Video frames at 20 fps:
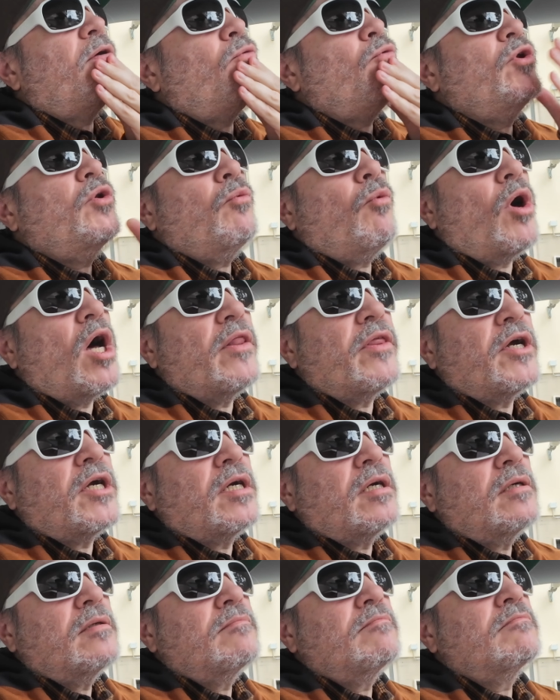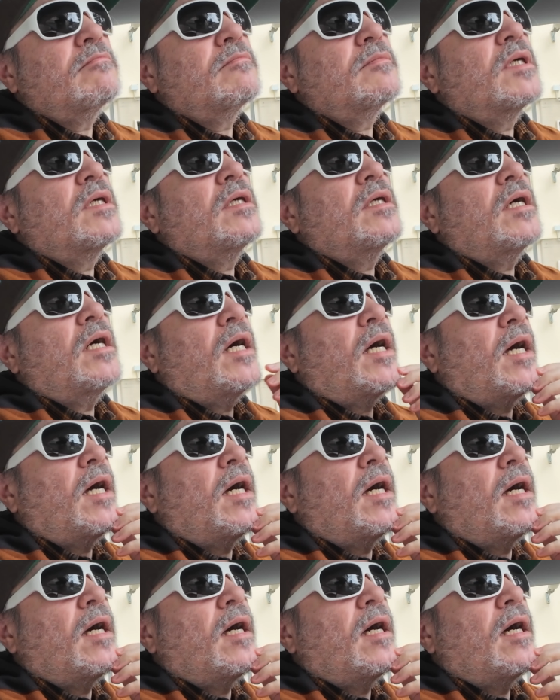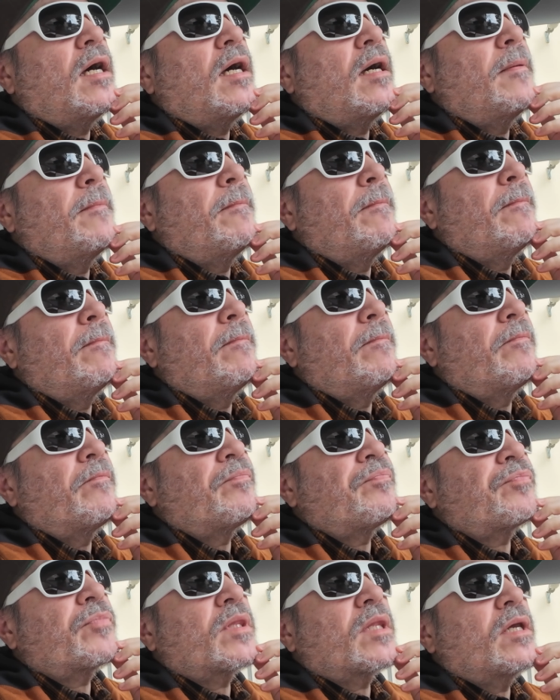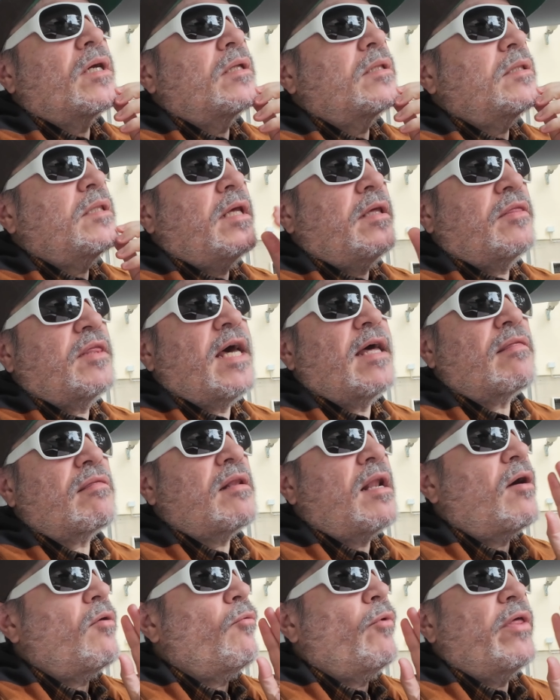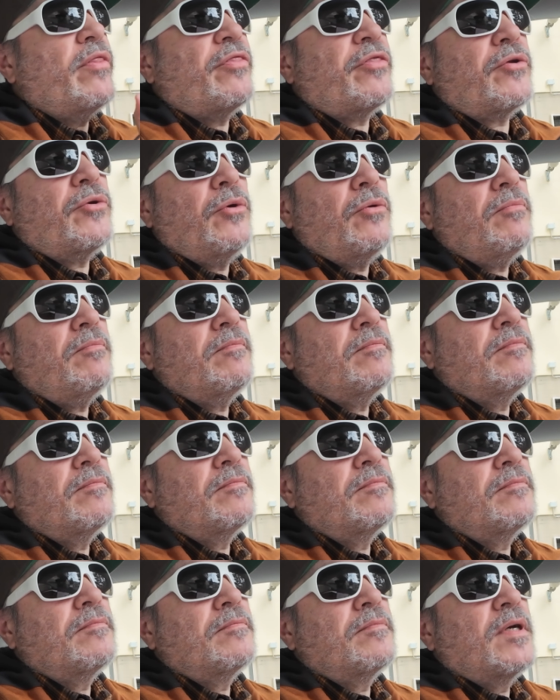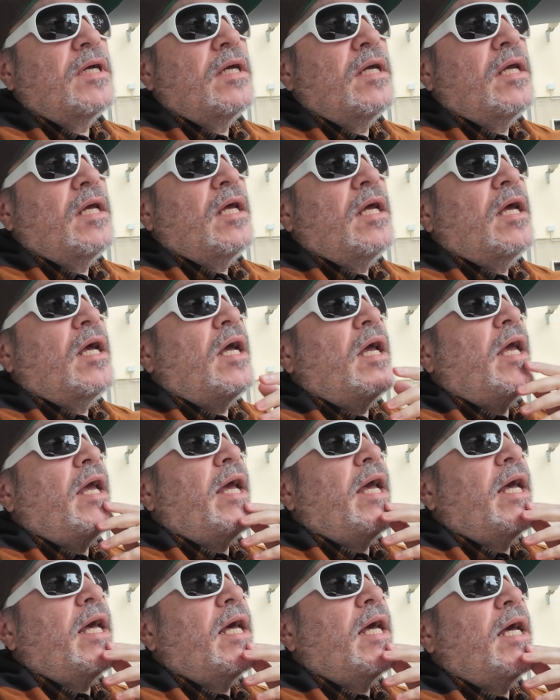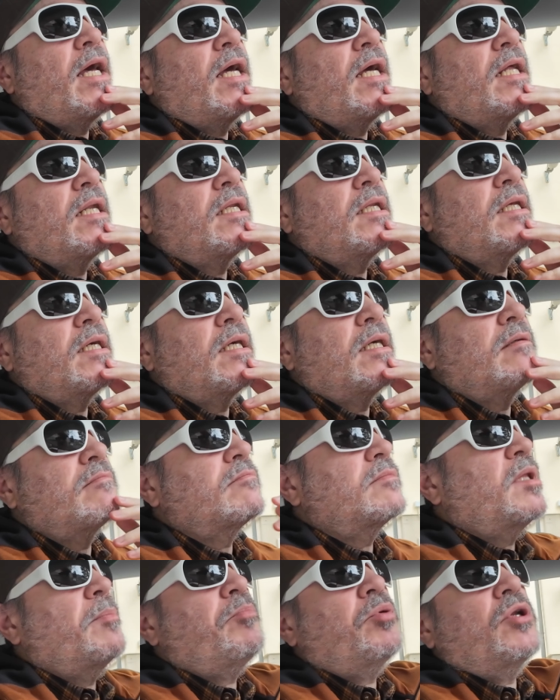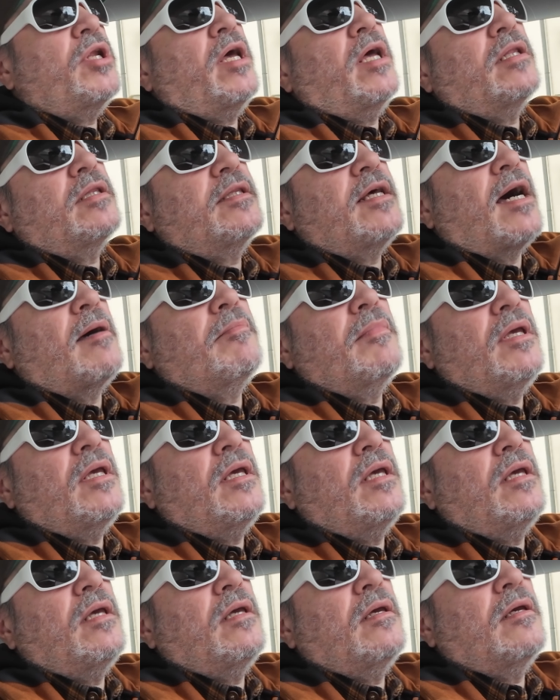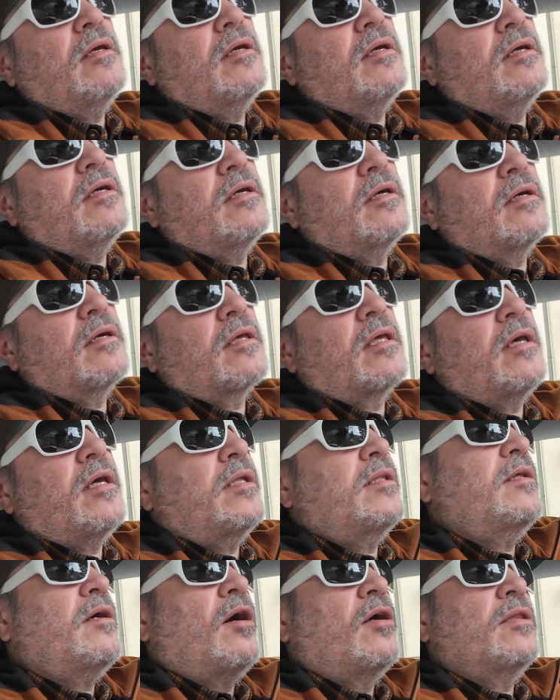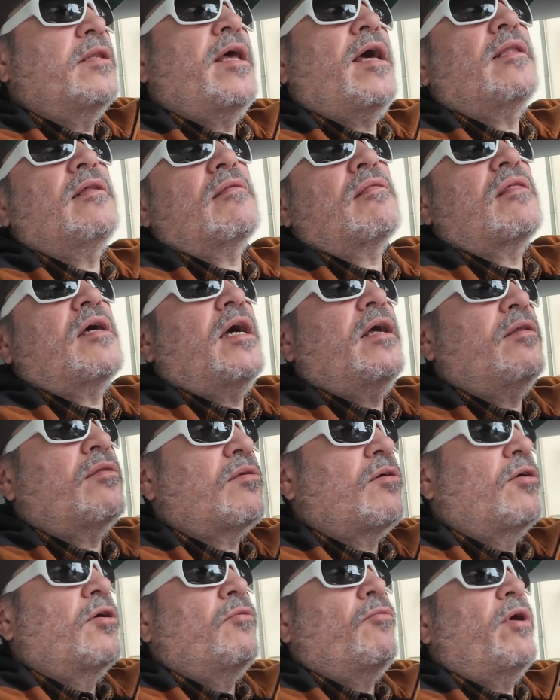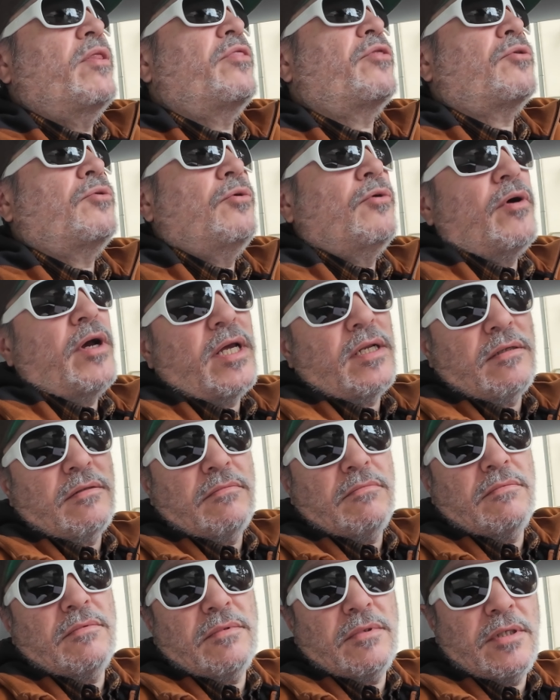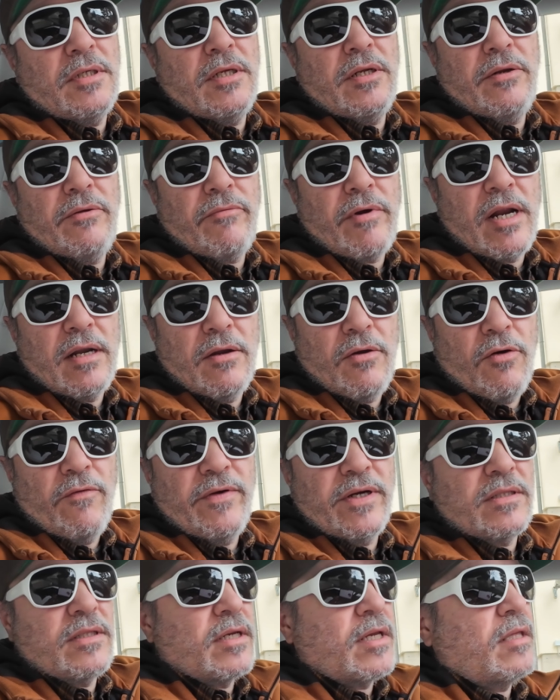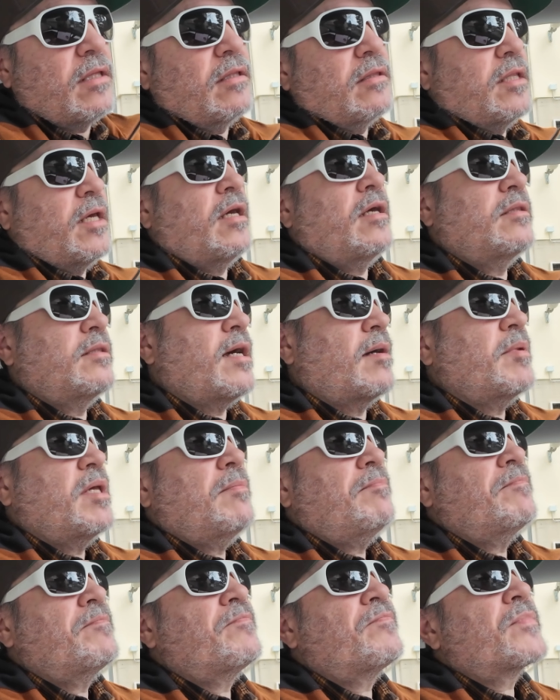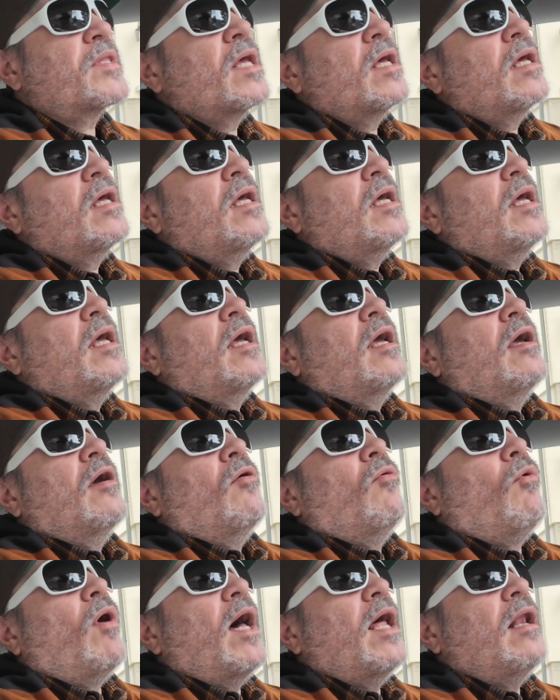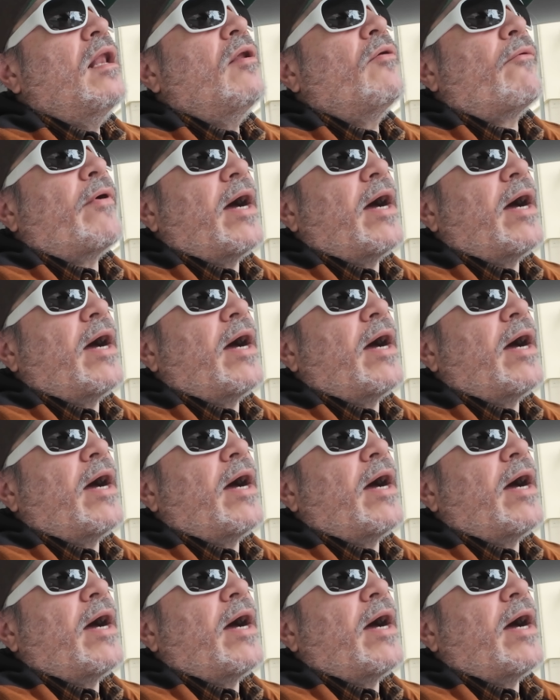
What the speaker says: with water, the Tesla went through, and they put a dummy kid on the other side, so he went through and ran over the dummy, while